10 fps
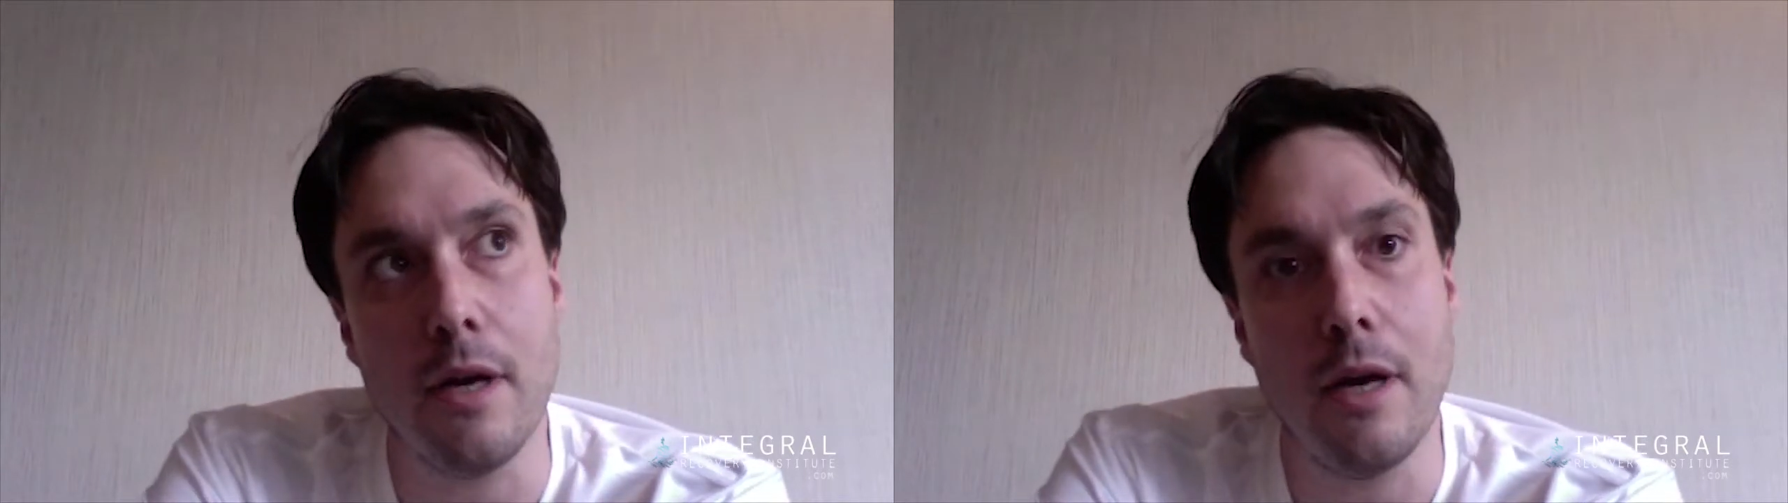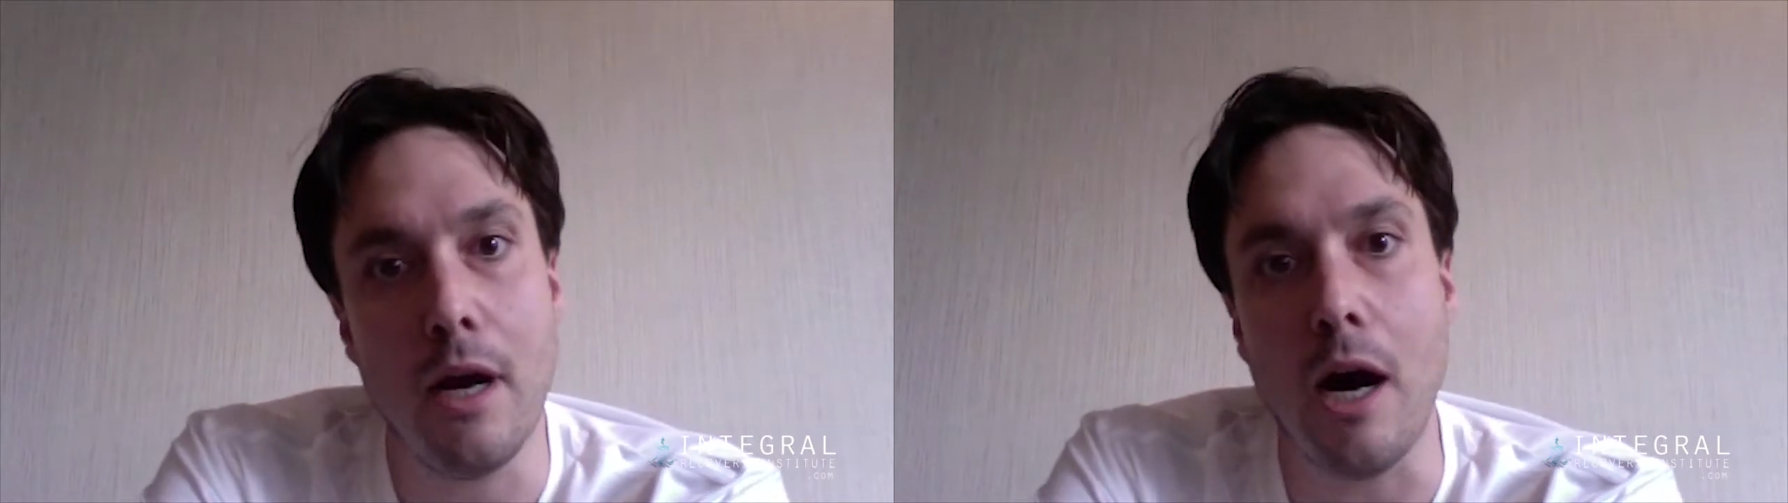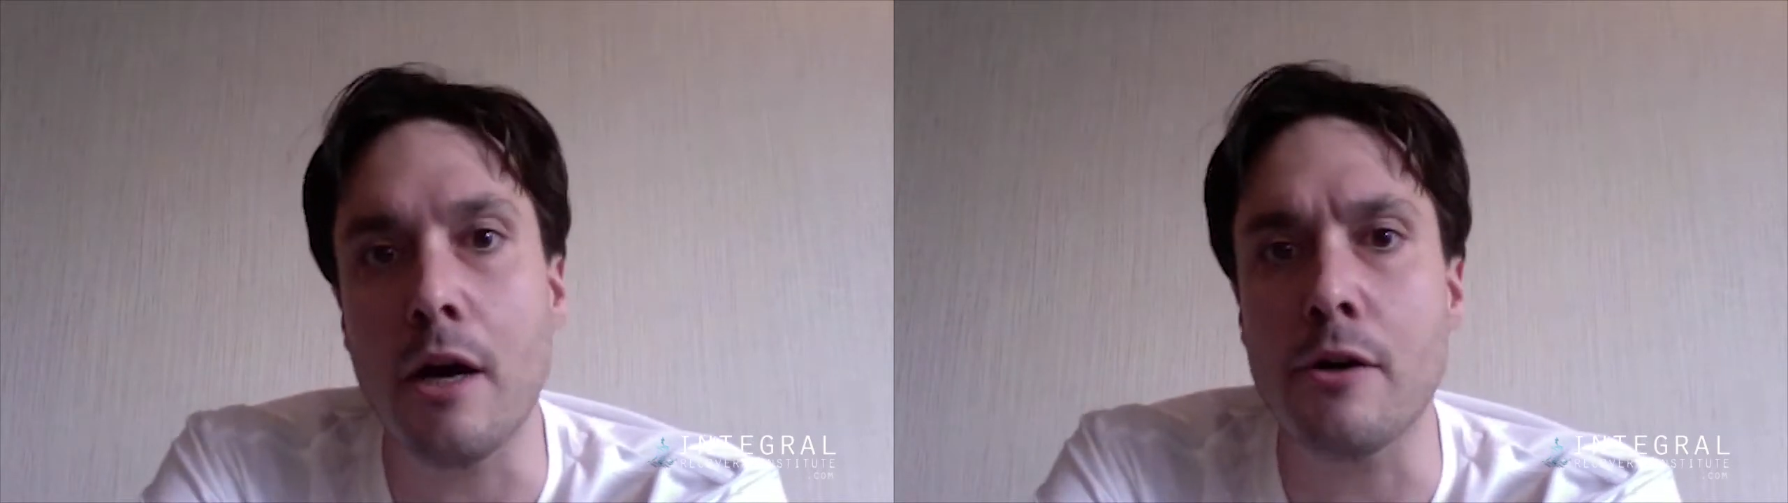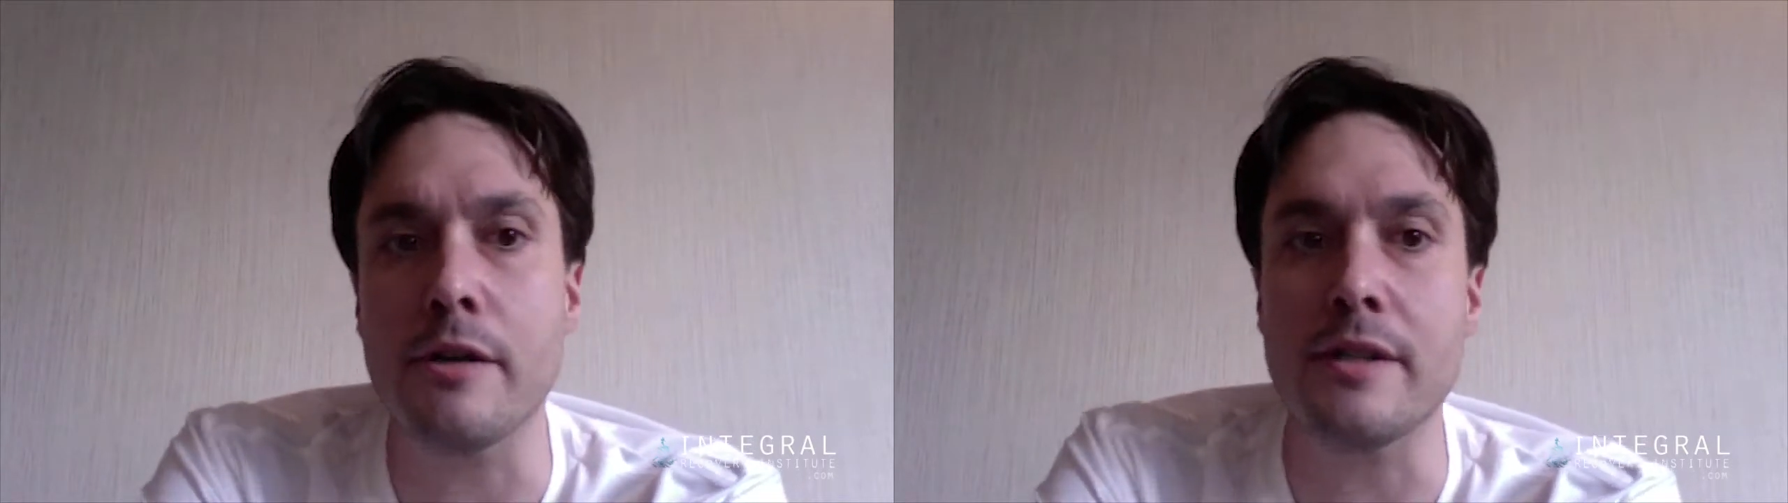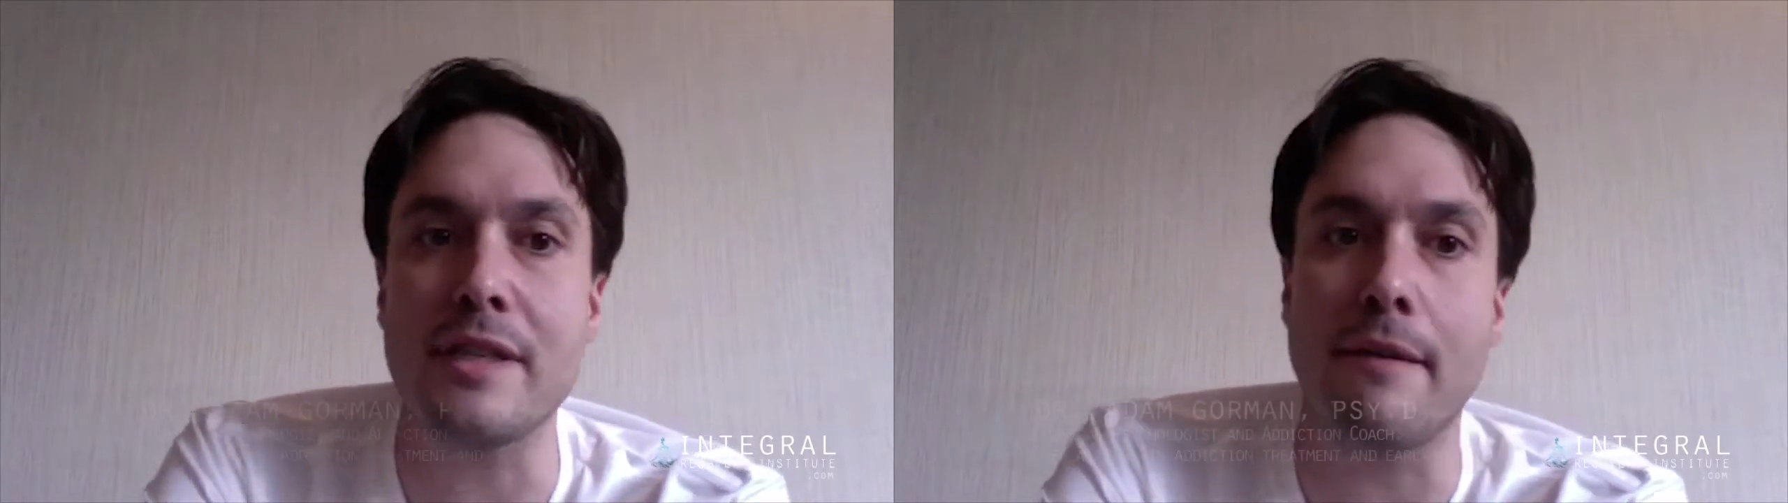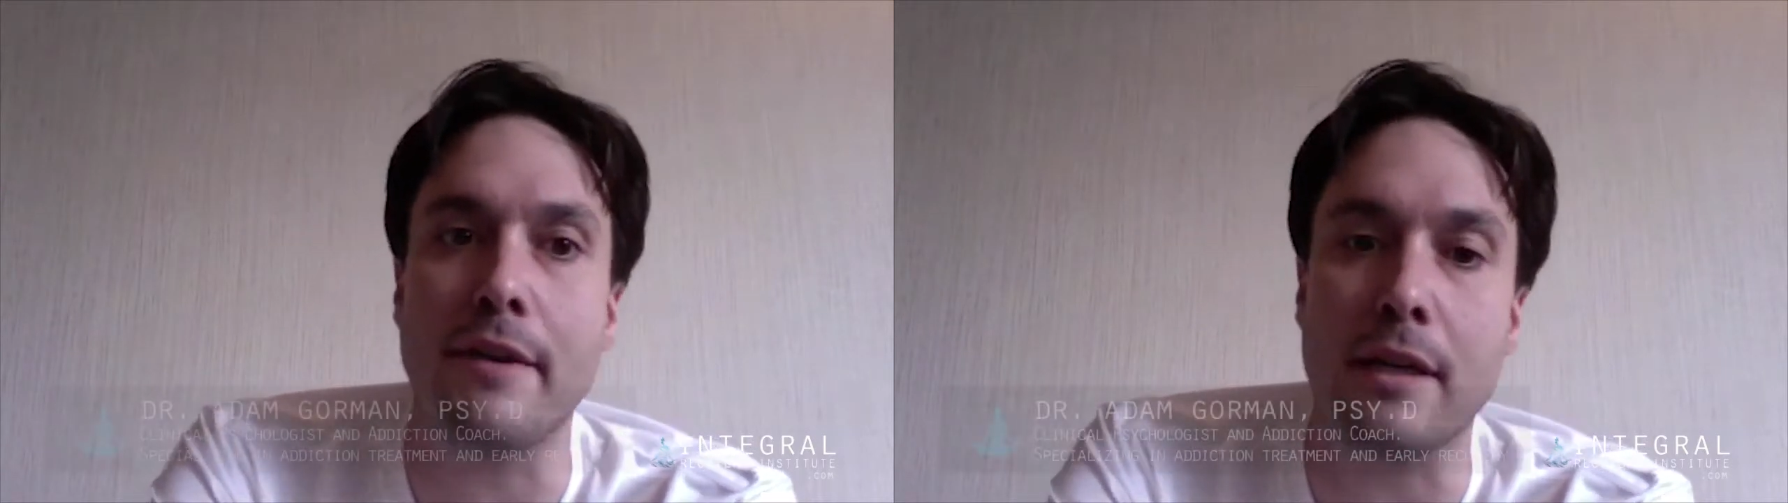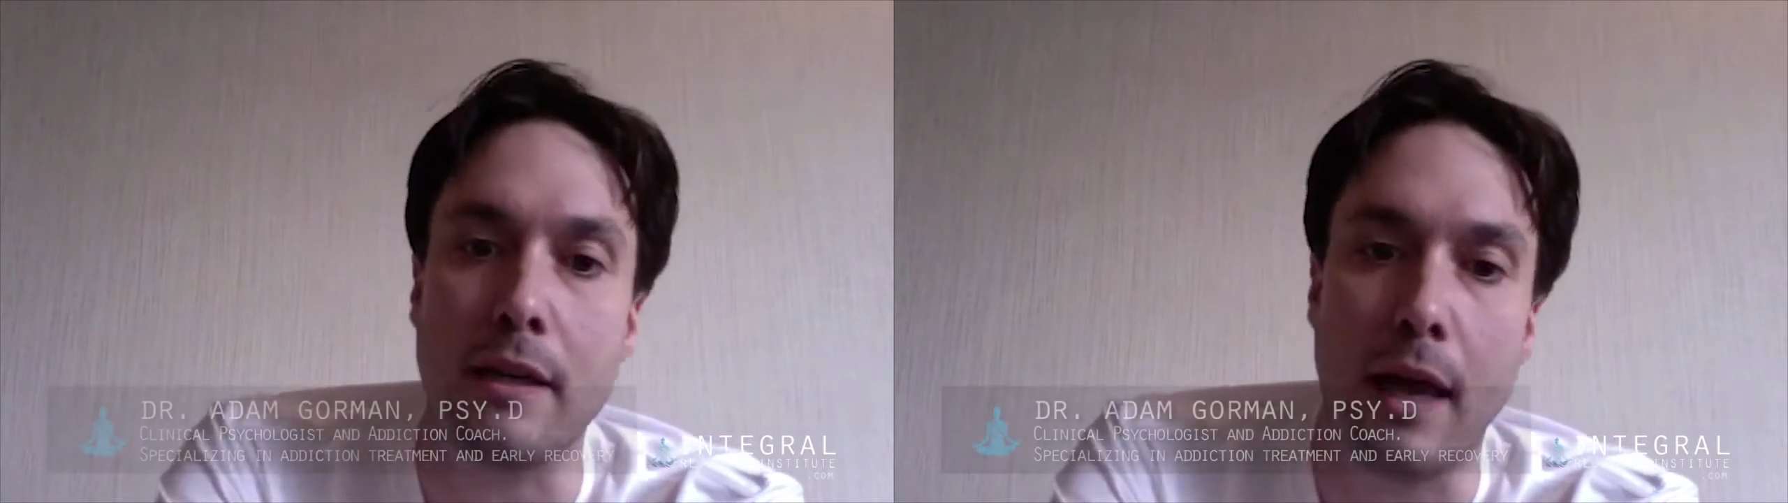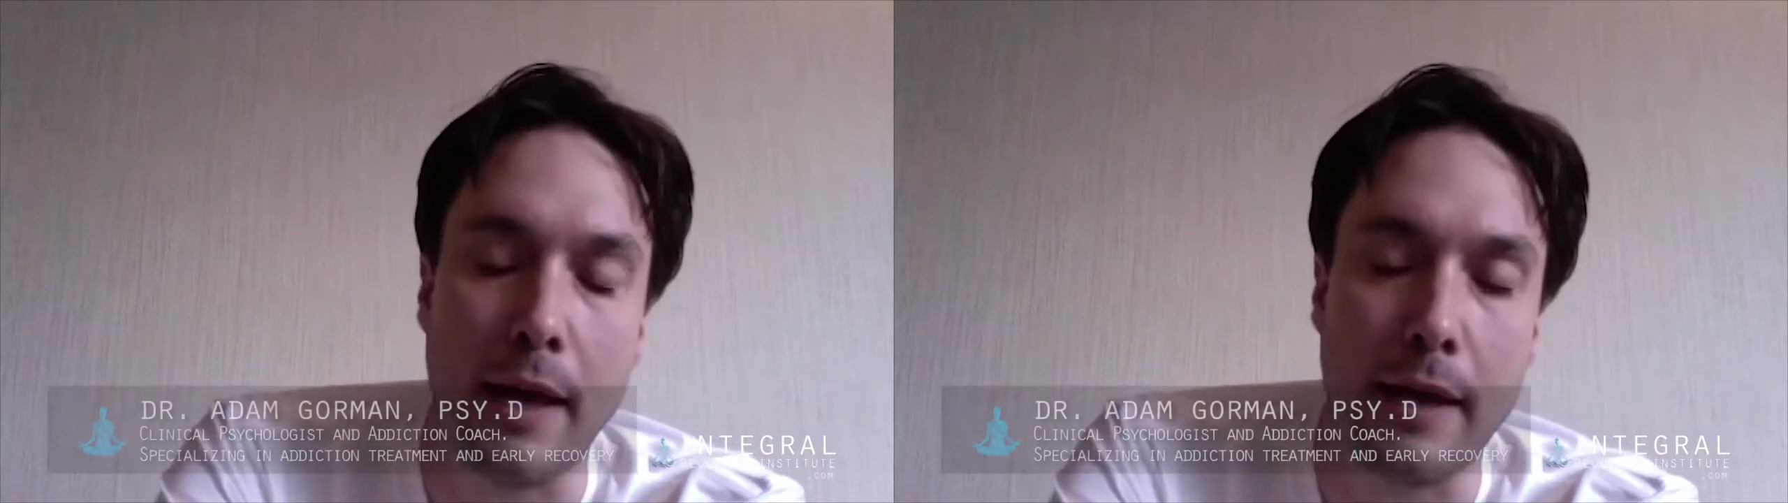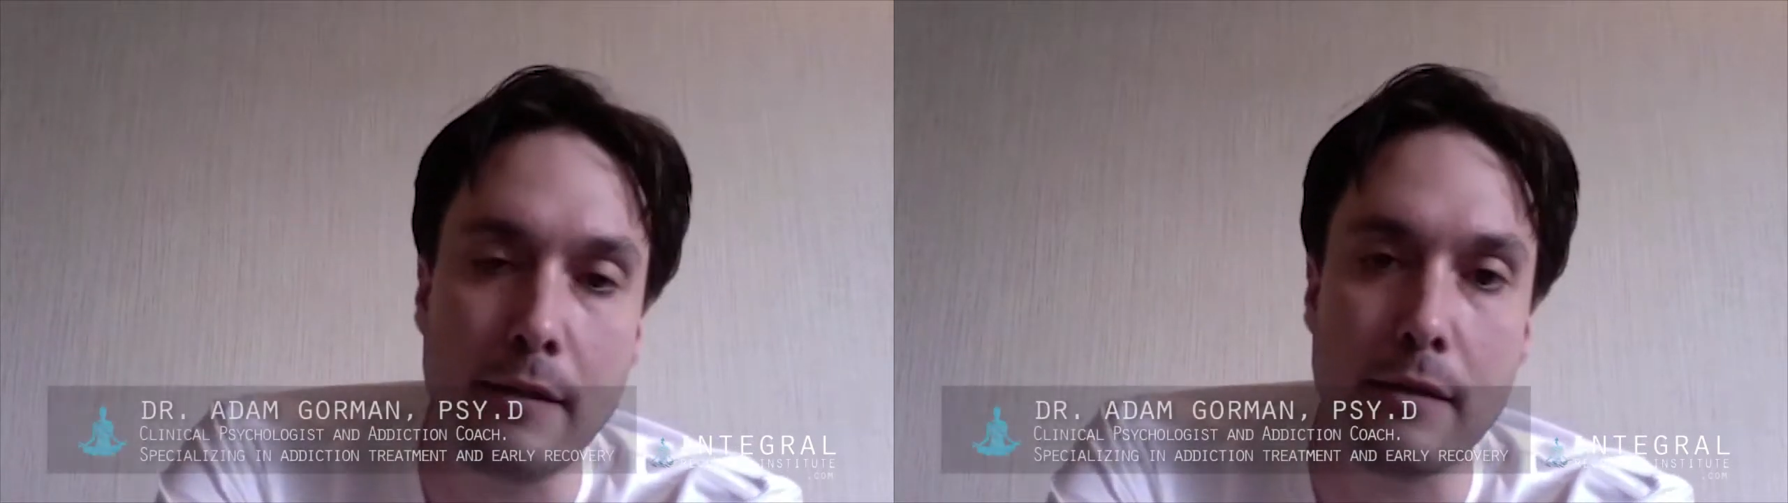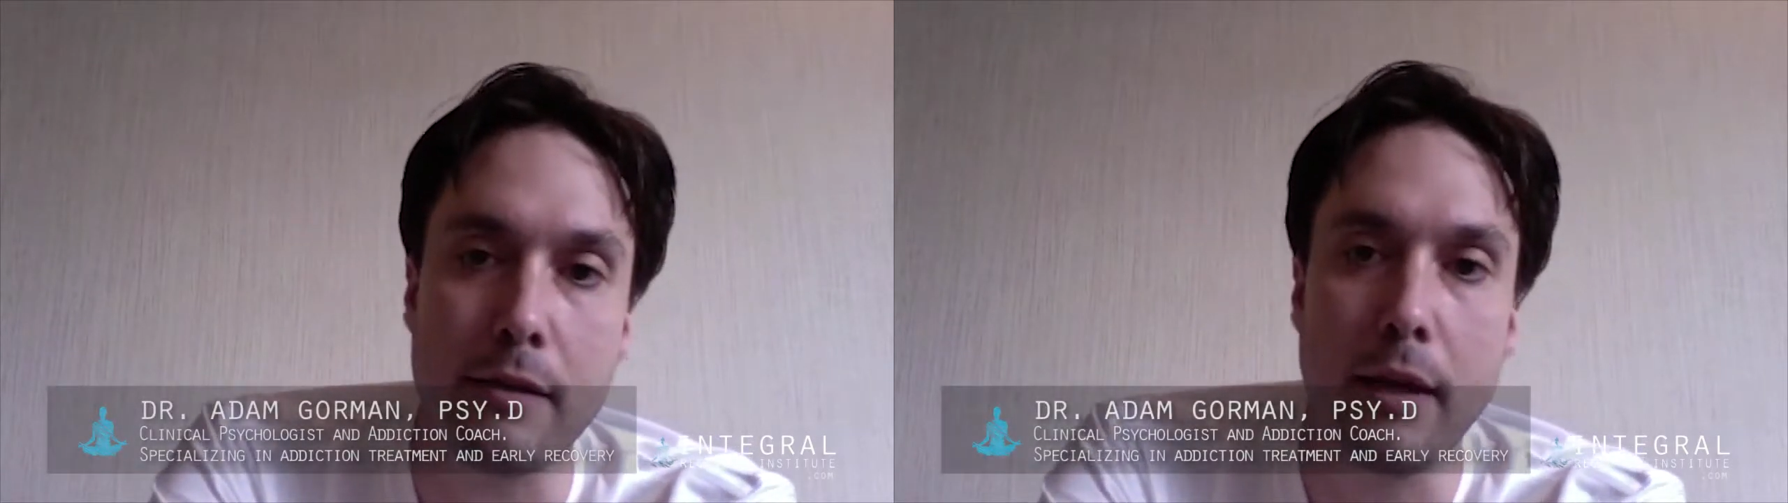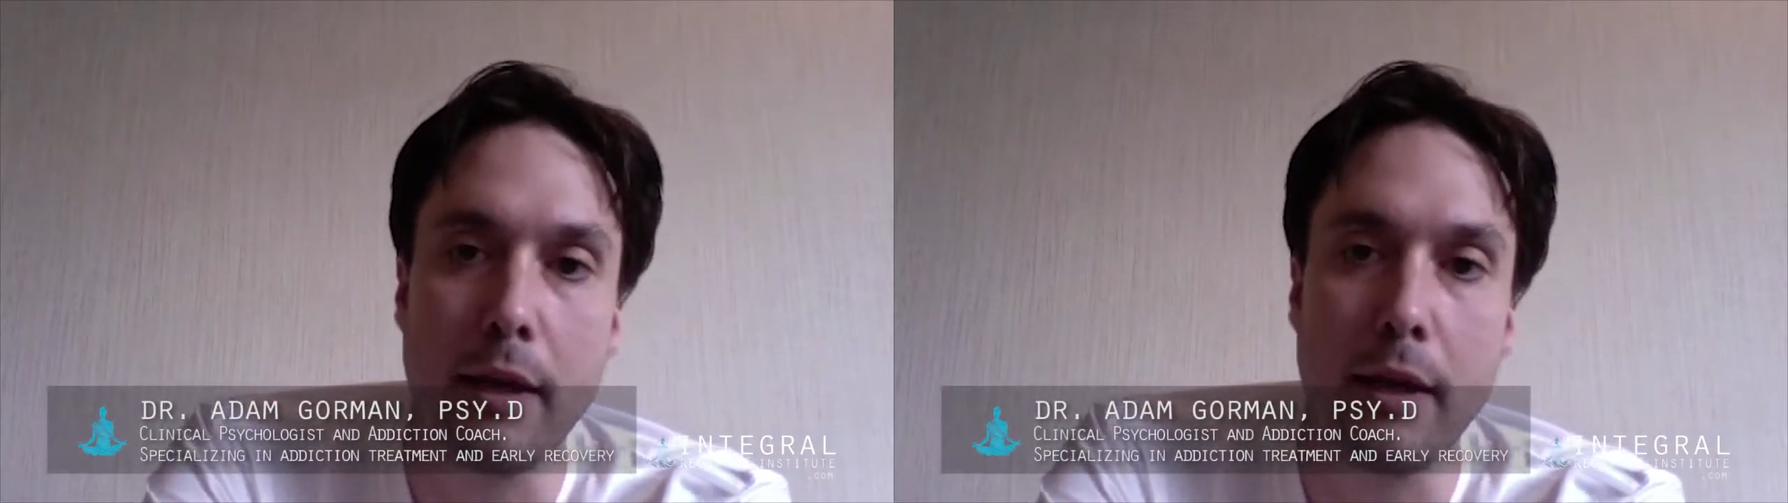107 clients,